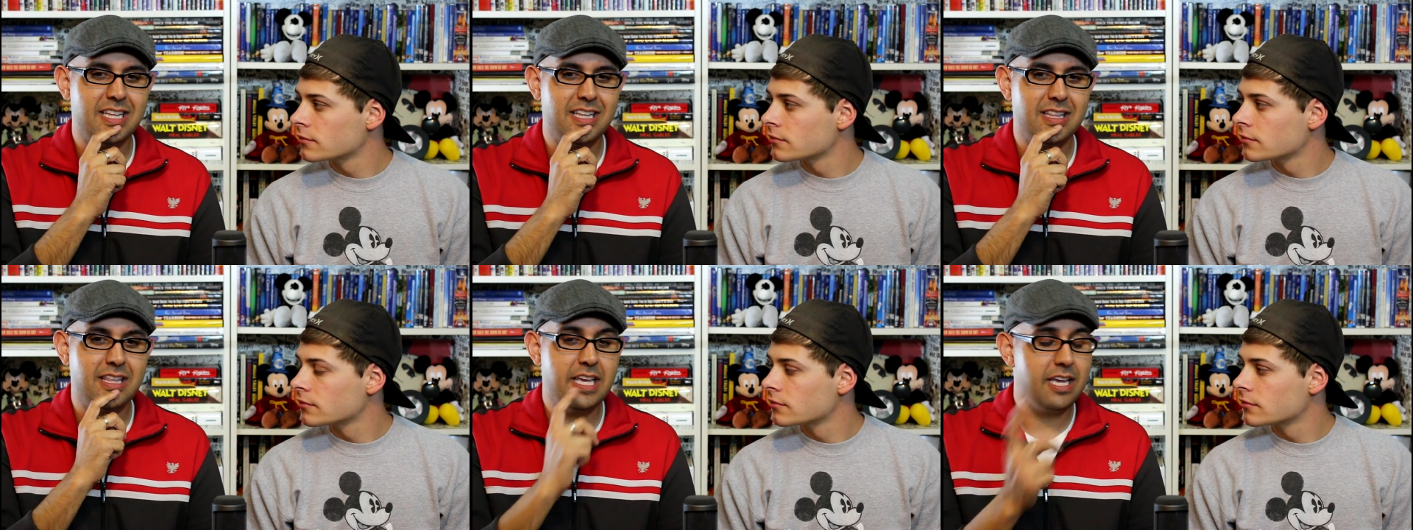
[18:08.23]

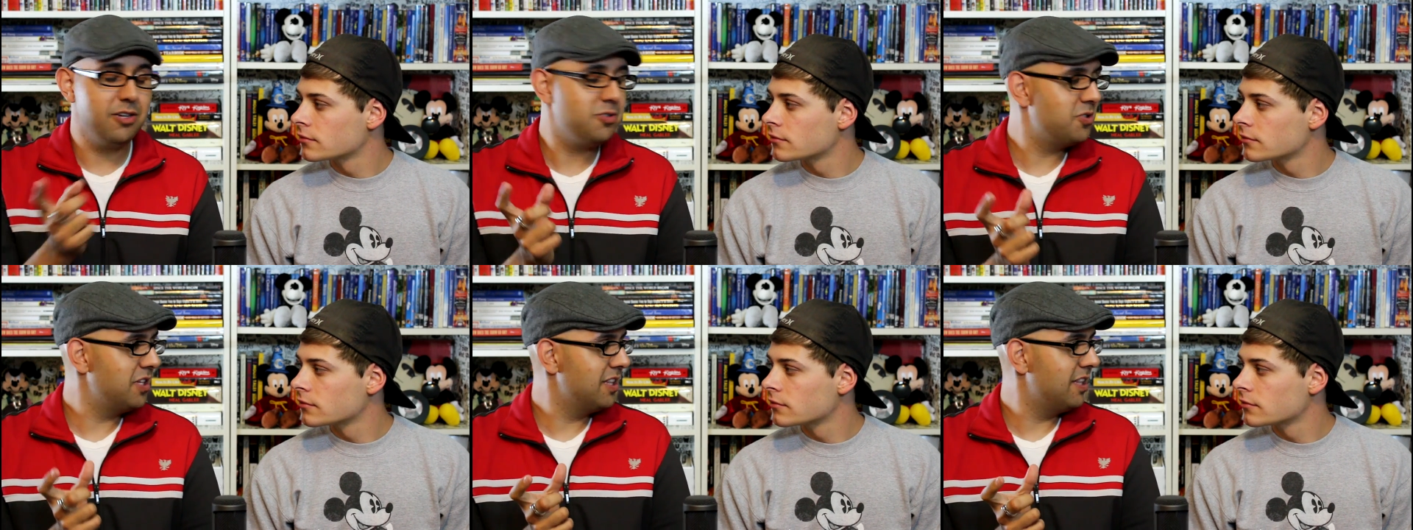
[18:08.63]
Speaker 1: the
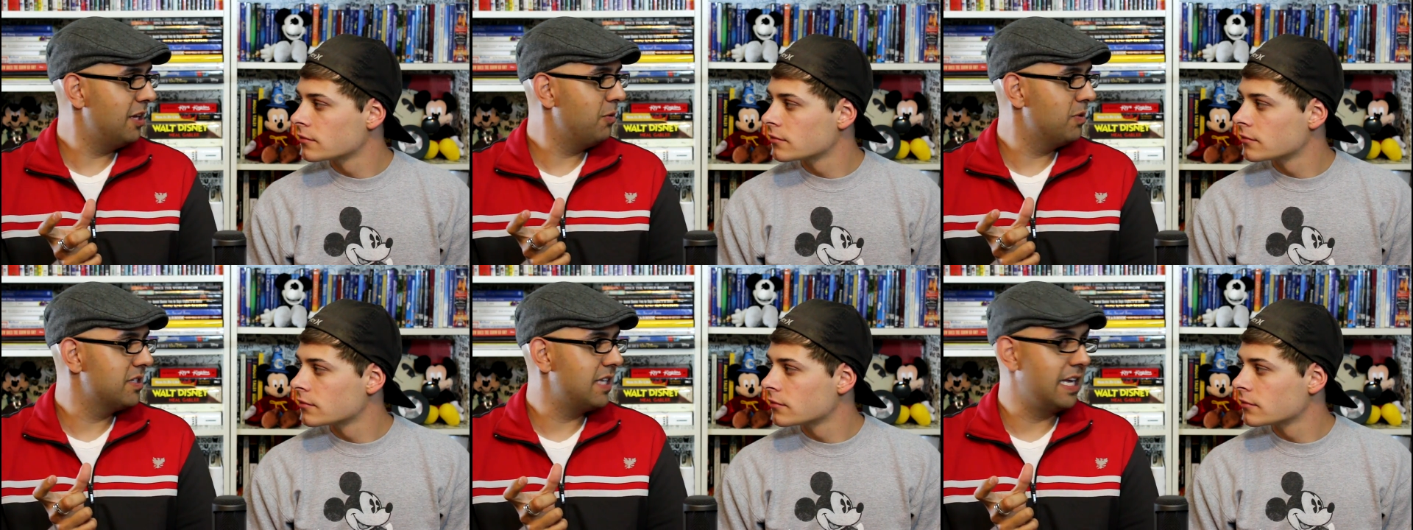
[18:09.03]
interesting
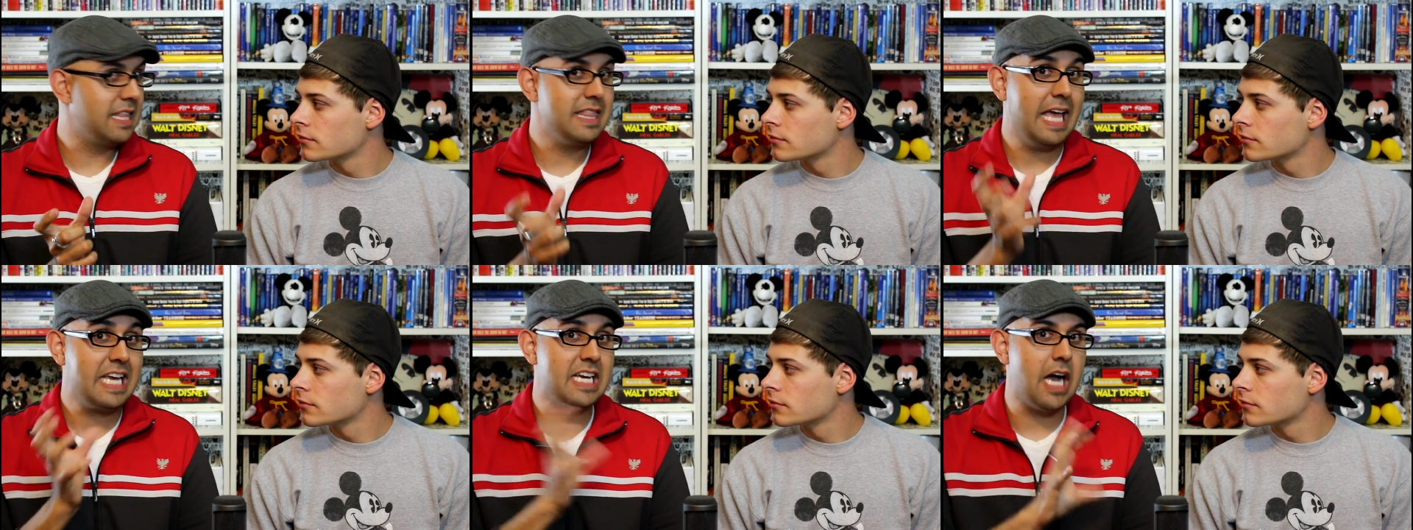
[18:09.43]
thing was
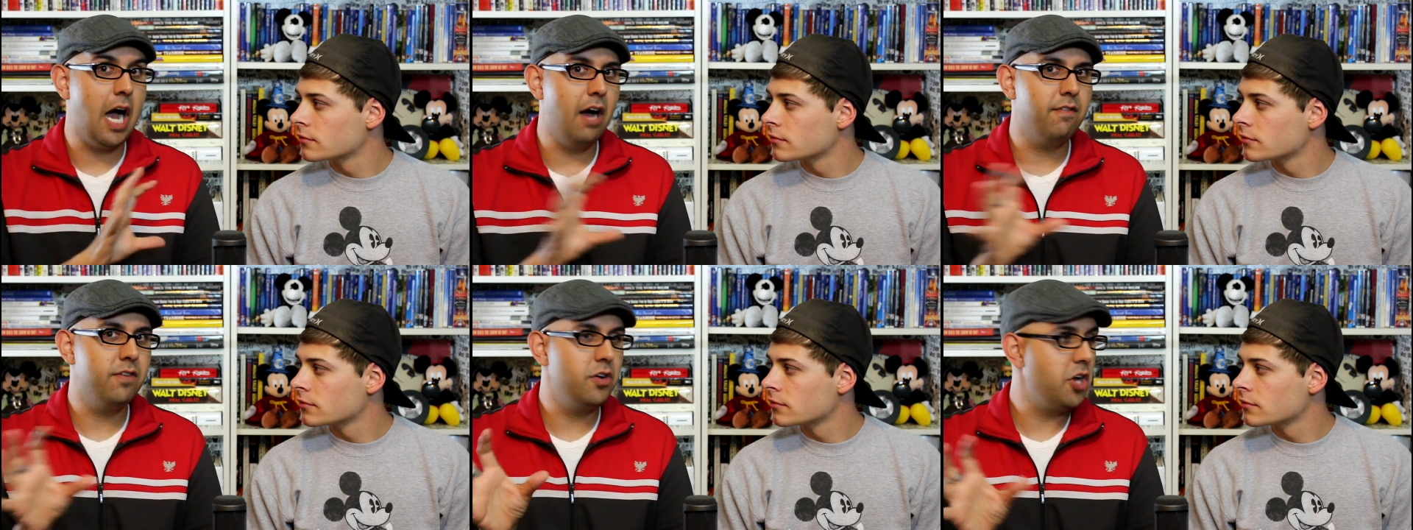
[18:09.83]
like they
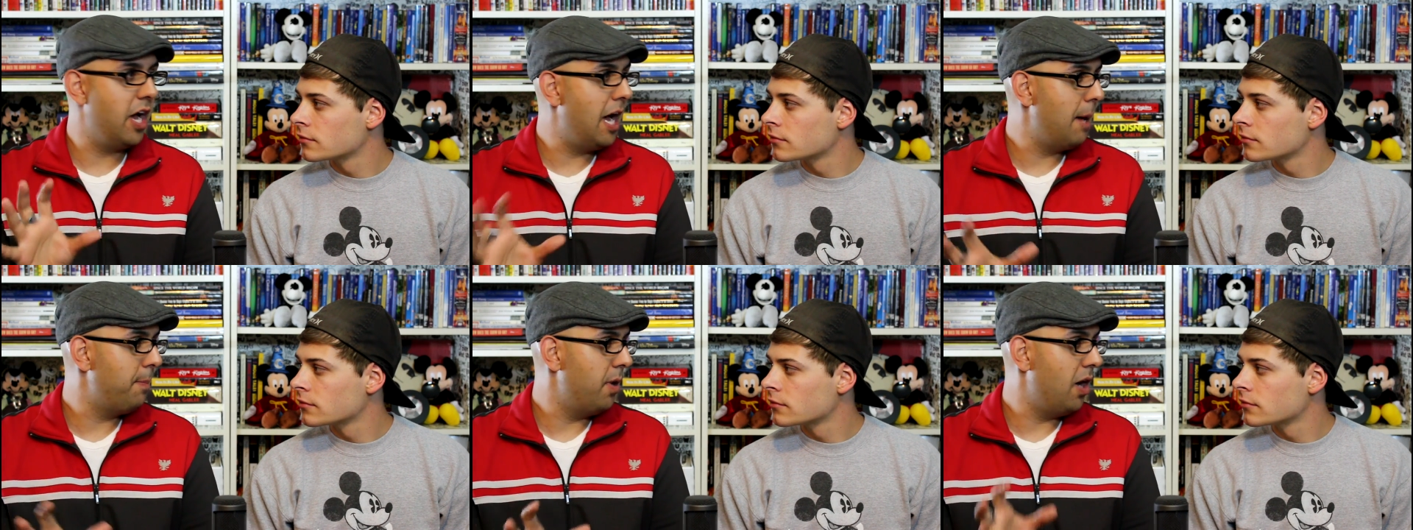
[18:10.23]
covered
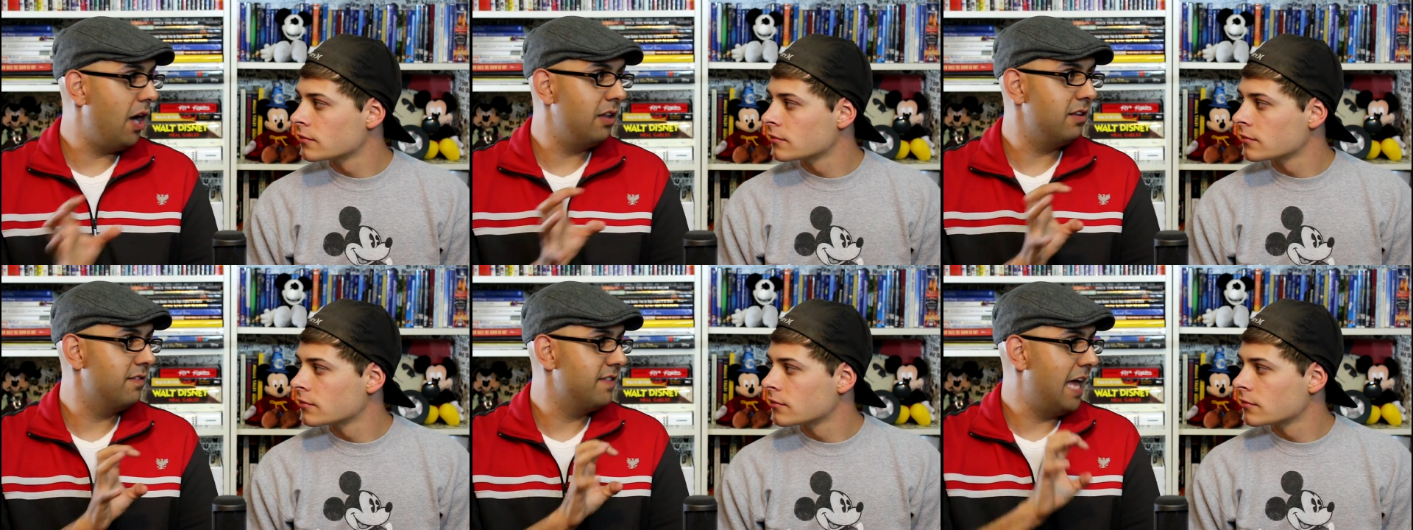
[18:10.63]
up
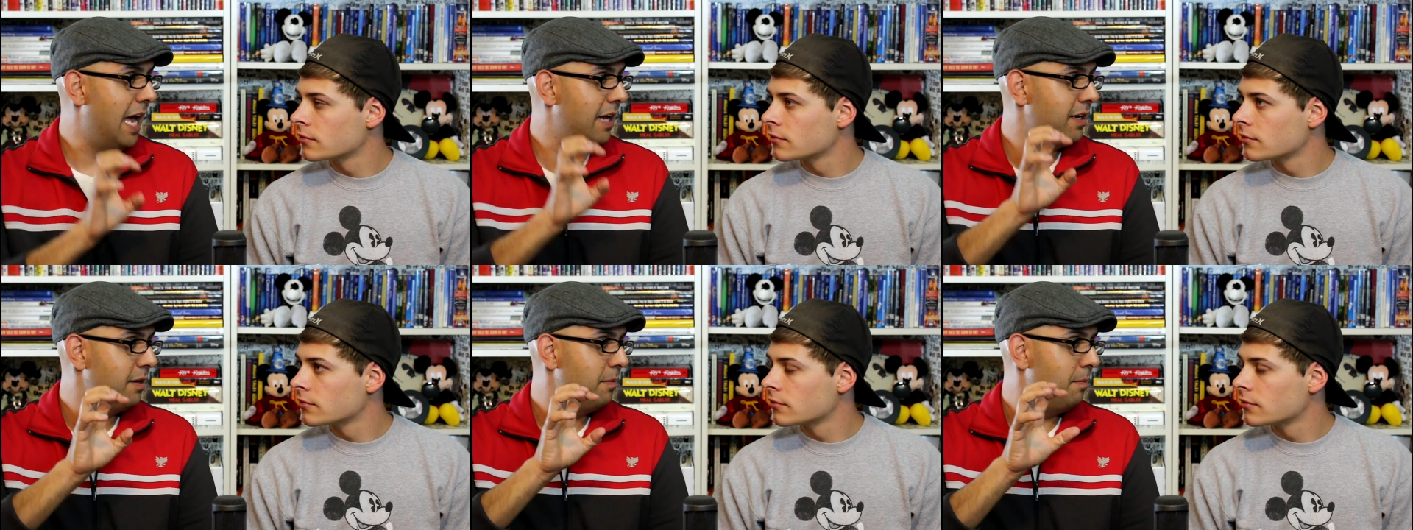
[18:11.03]
all of
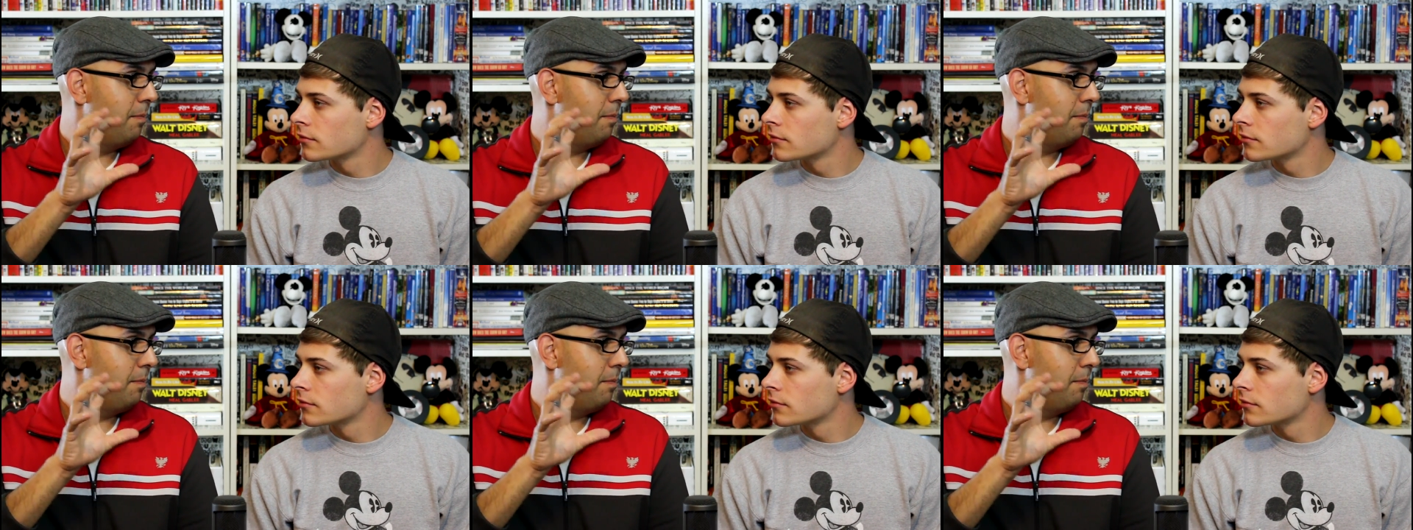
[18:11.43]
that